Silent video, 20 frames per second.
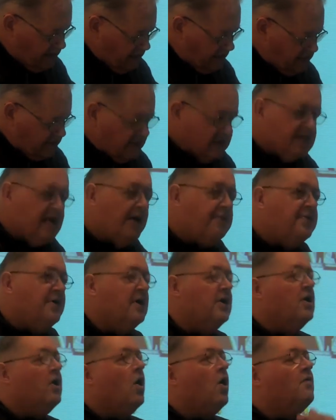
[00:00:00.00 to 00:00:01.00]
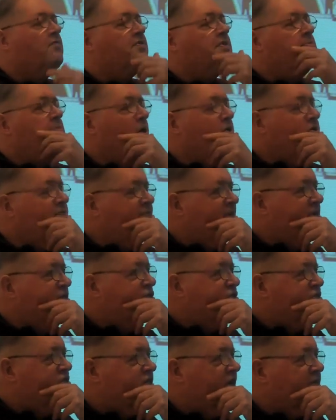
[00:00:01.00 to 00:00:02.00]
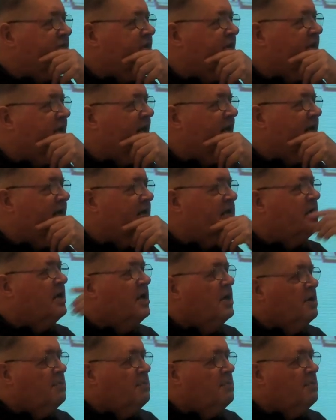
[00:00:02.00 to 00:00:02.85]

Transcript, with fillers: since another of the motivations underlying